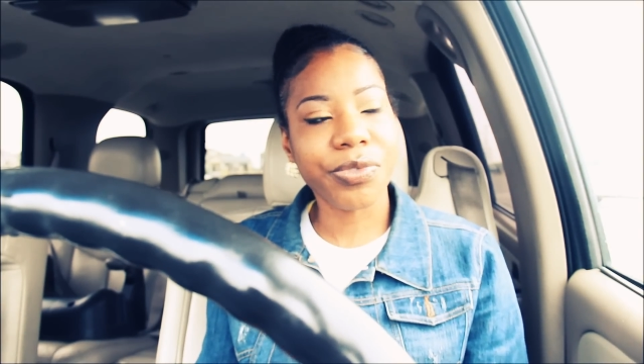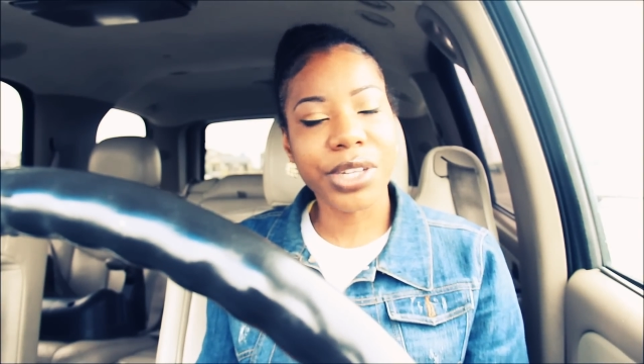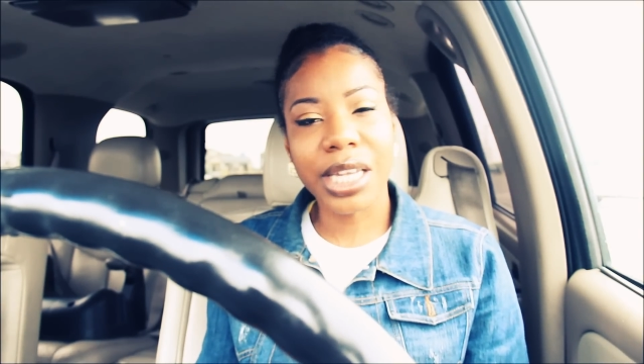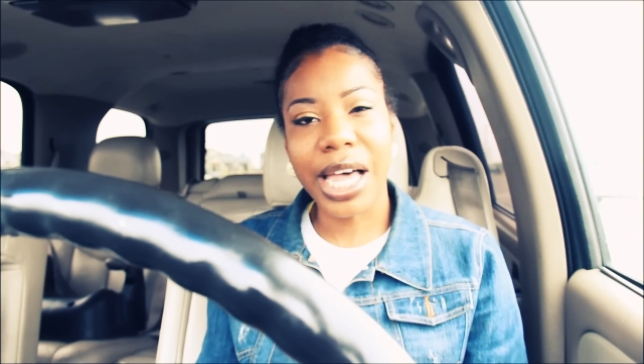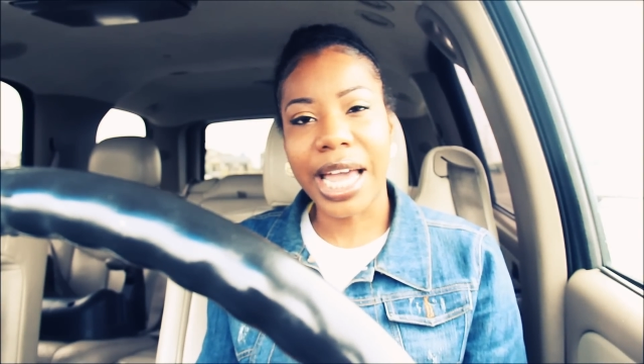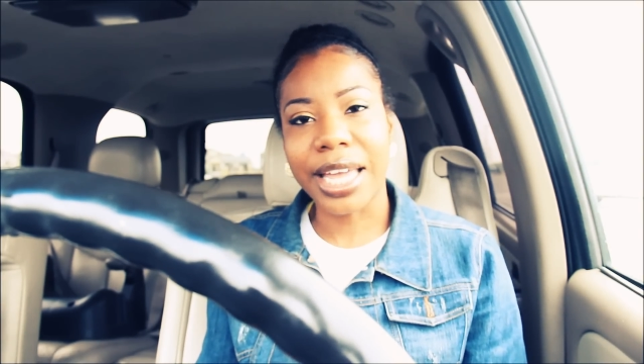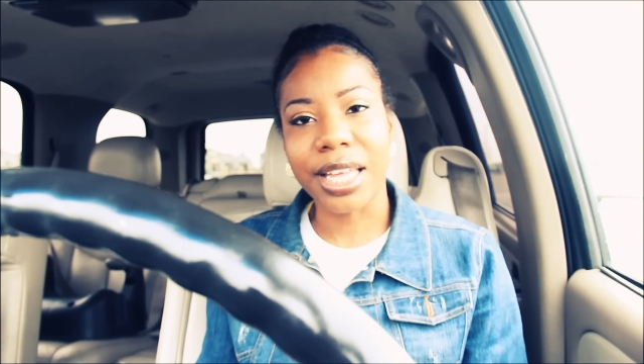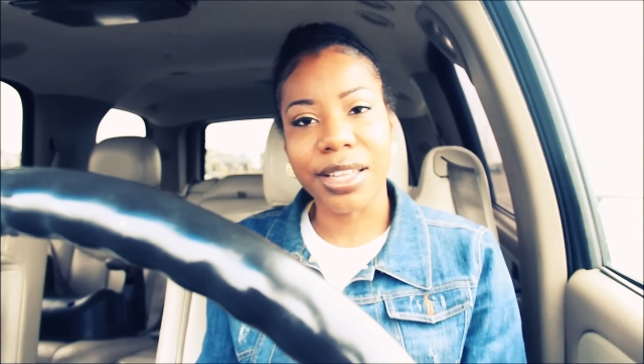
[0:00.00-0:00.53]
feel
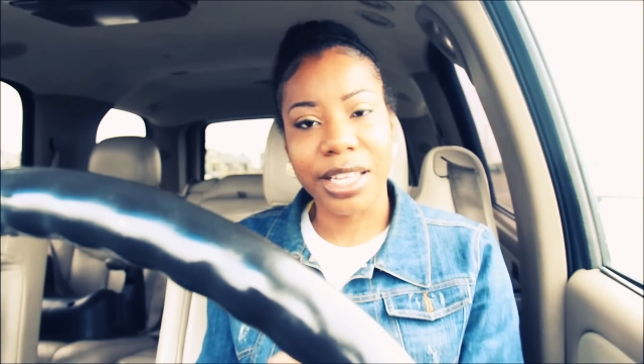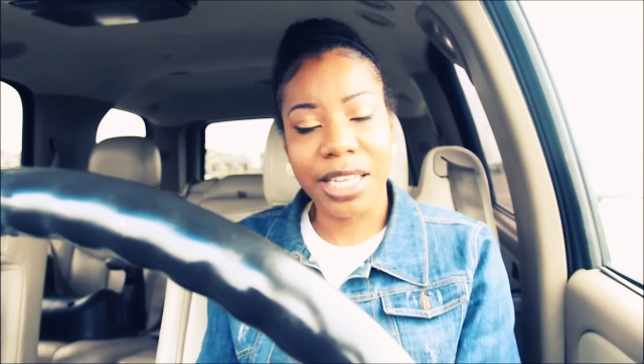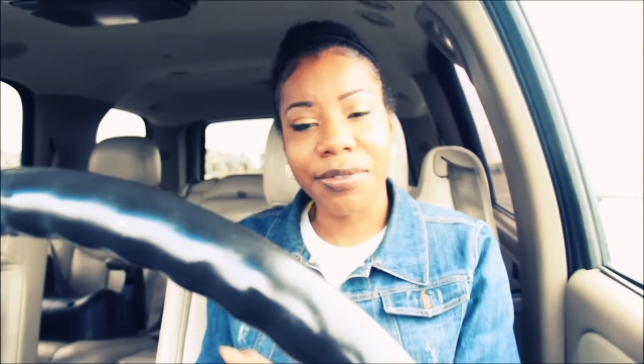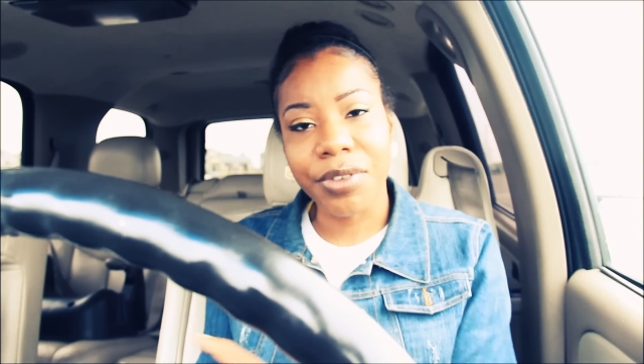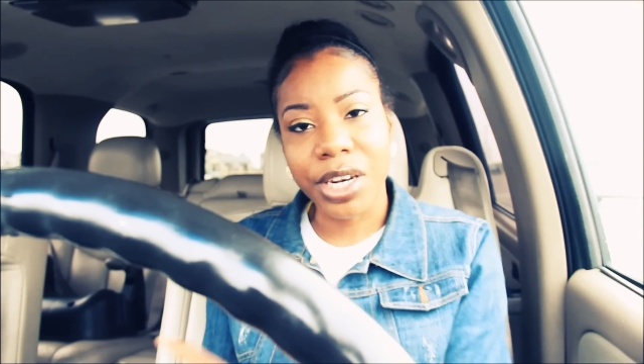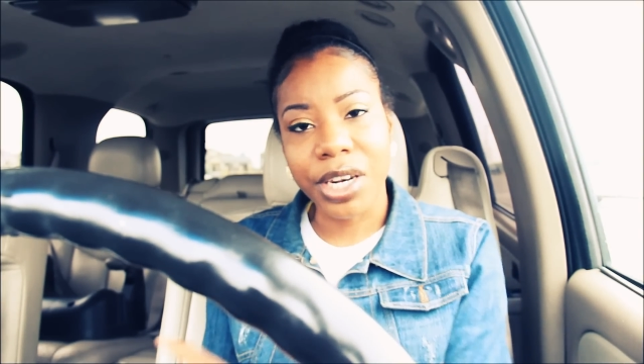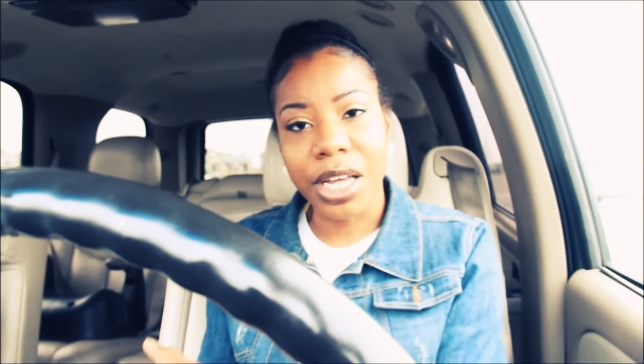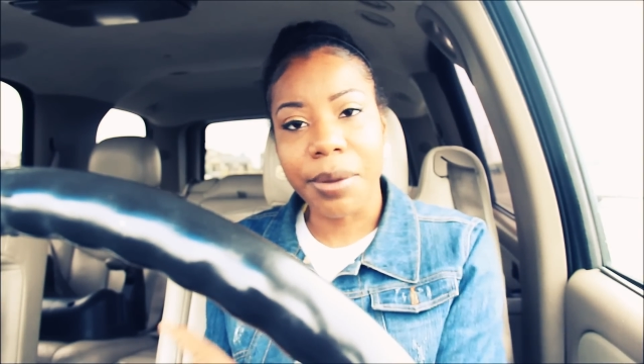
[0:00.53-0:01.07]
like
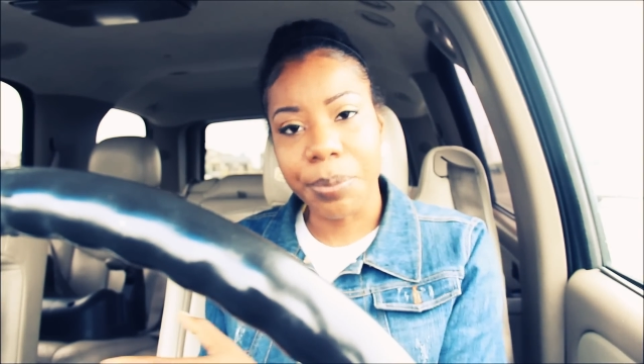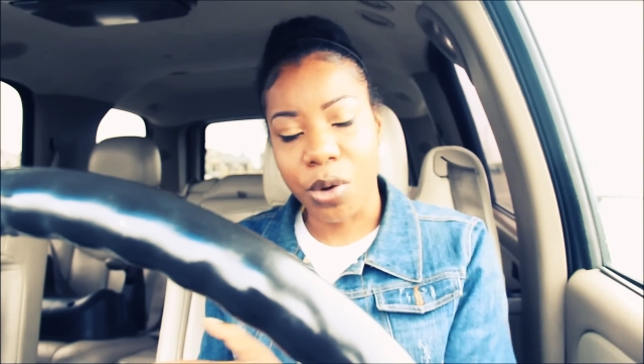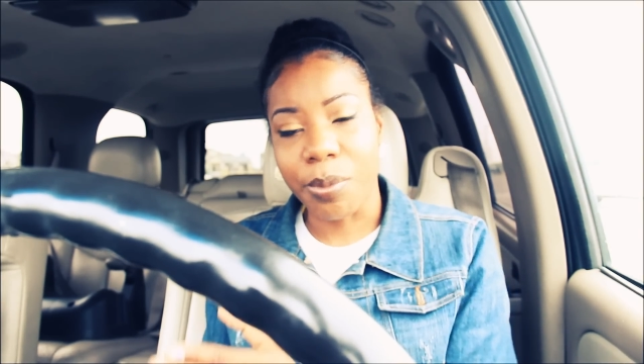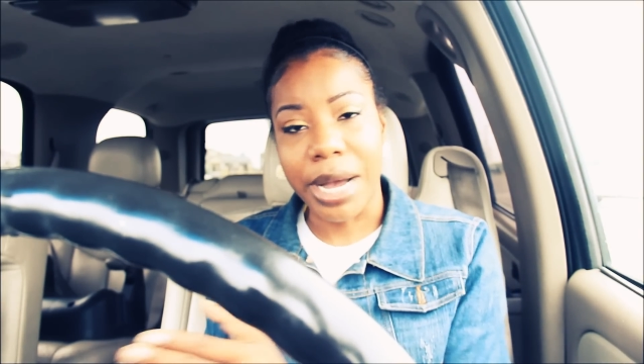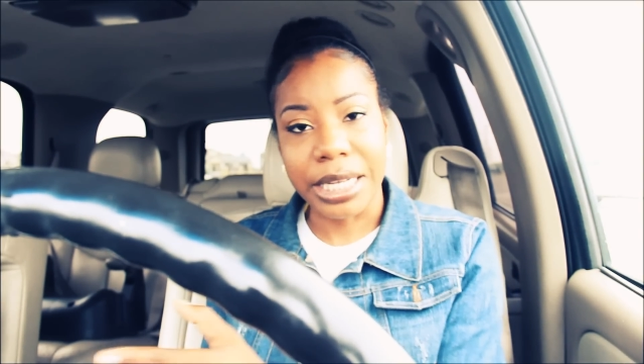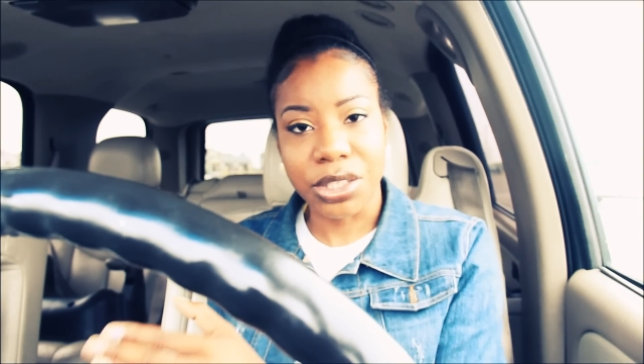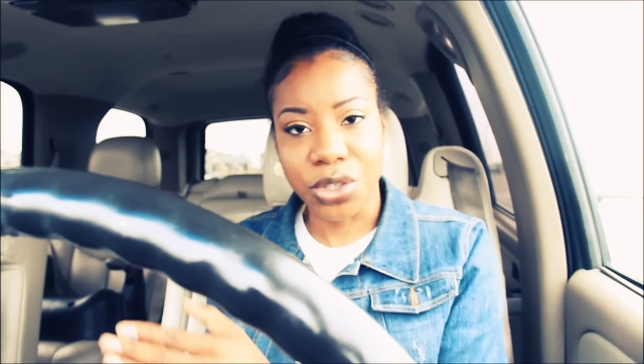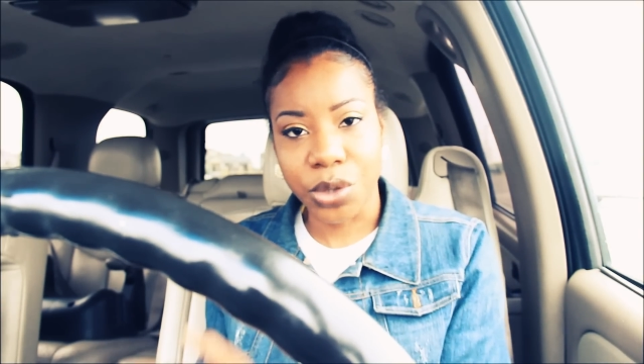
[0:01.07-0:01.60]
giving up
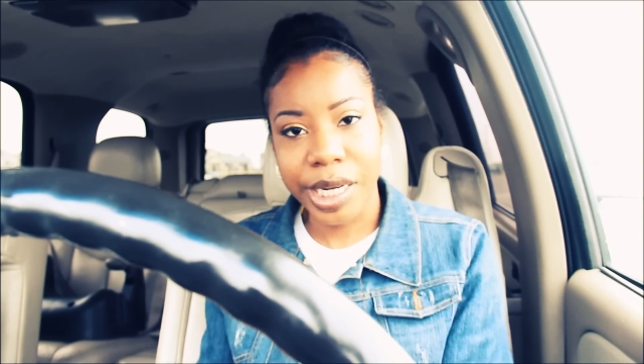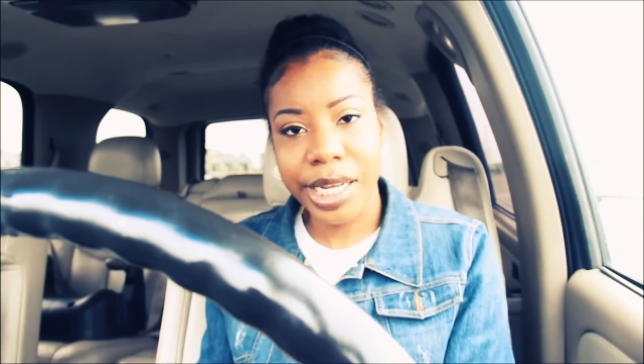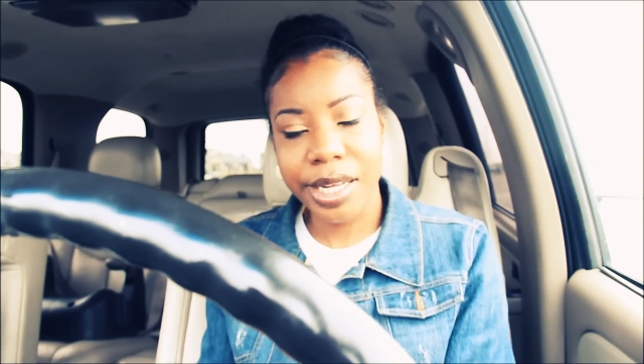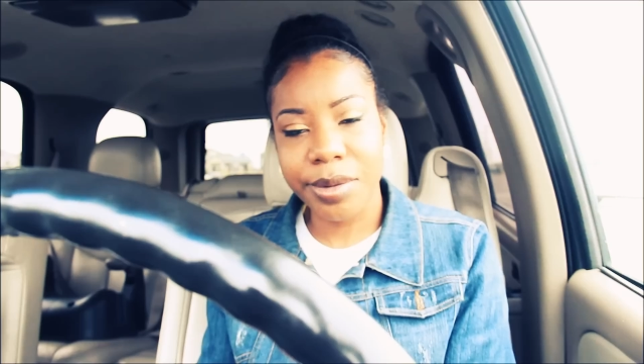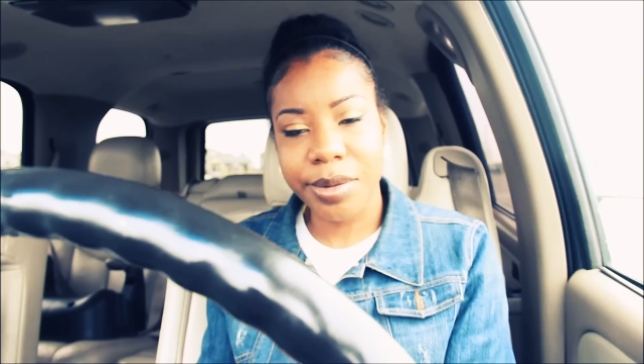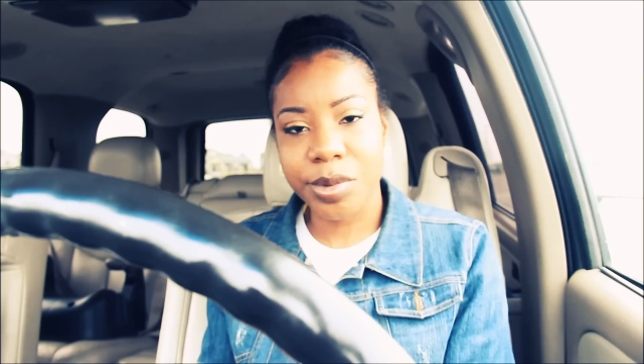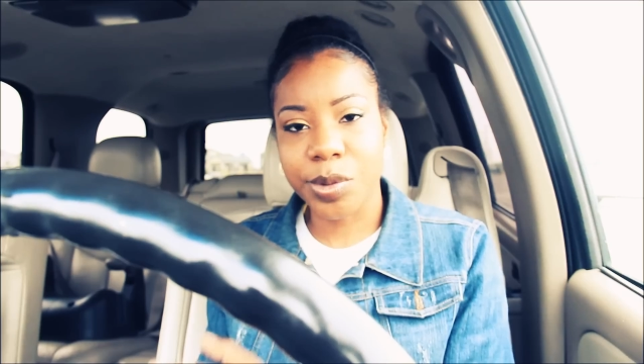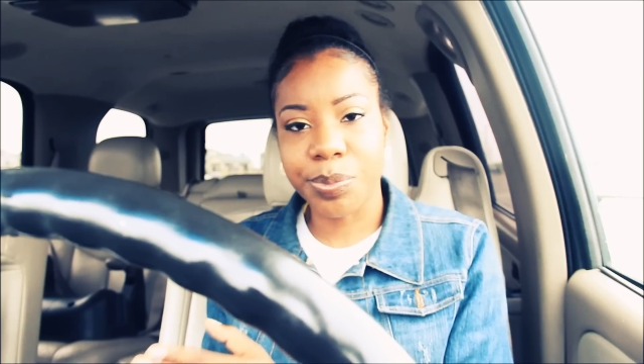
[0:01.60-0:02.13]
on my
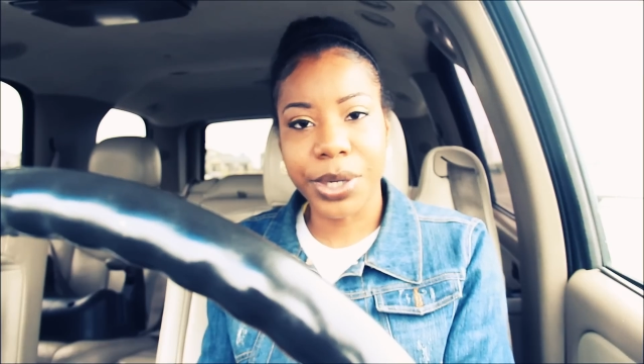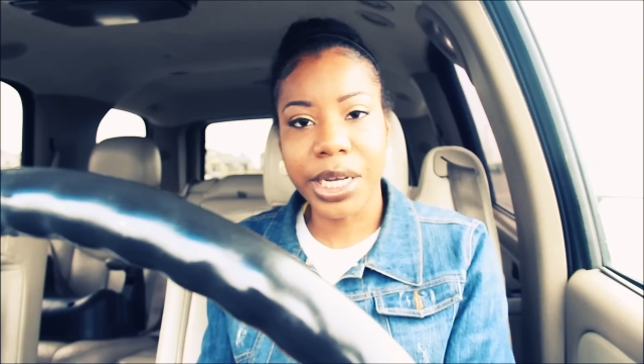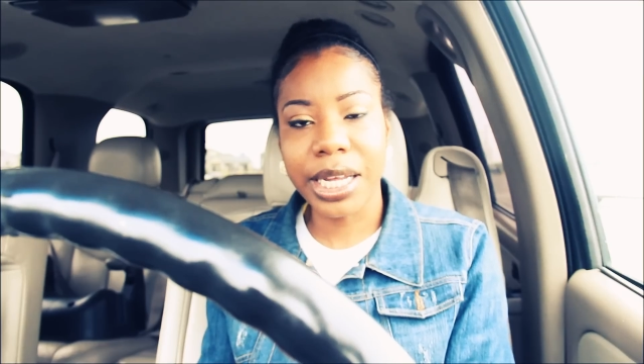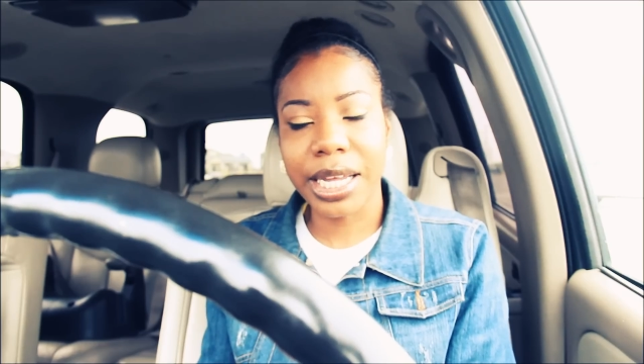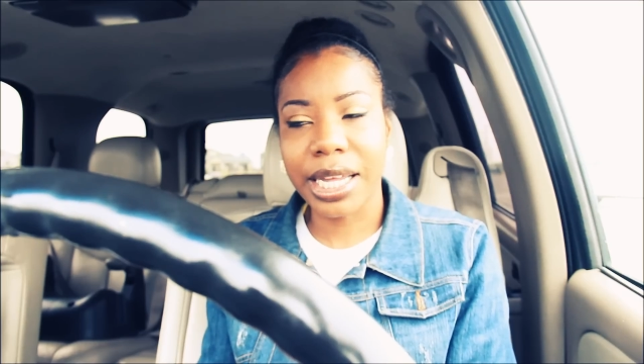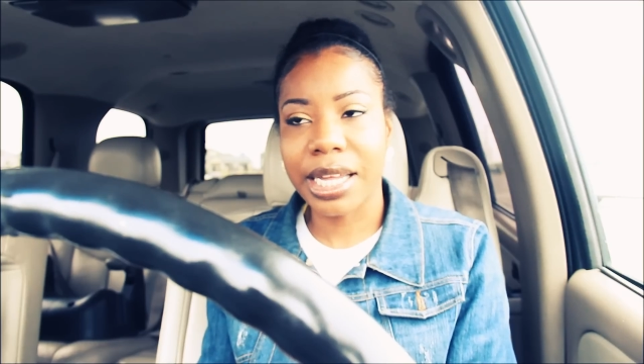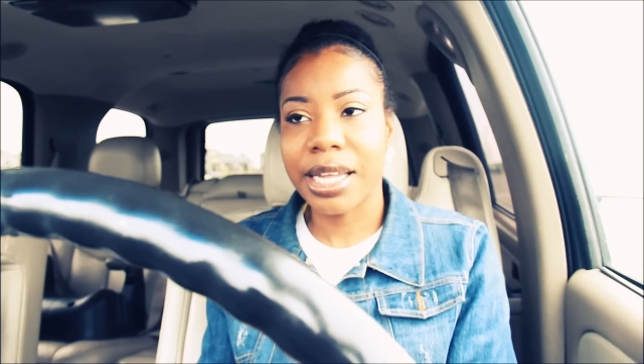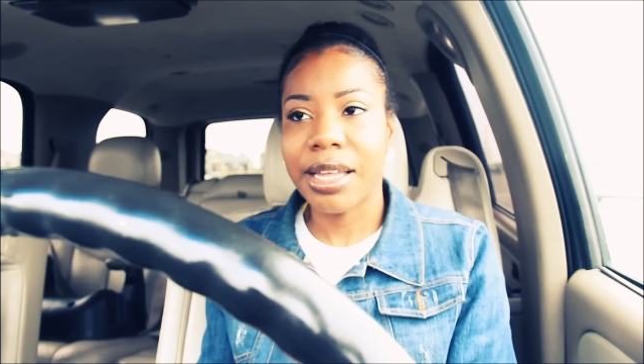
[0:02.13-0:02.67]
dreams,
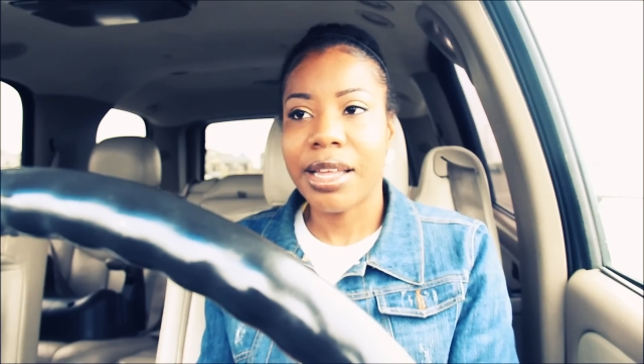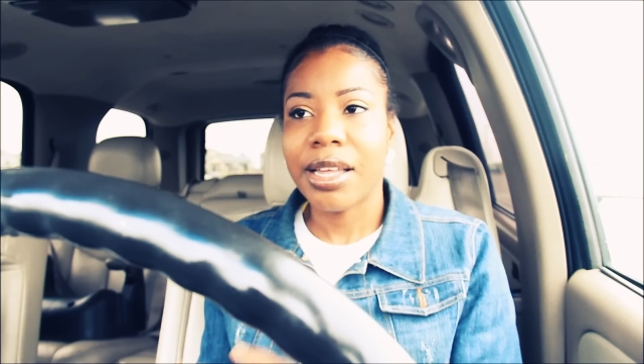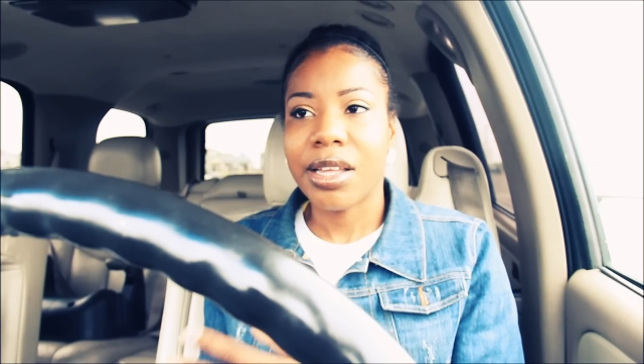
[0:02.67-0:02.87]
but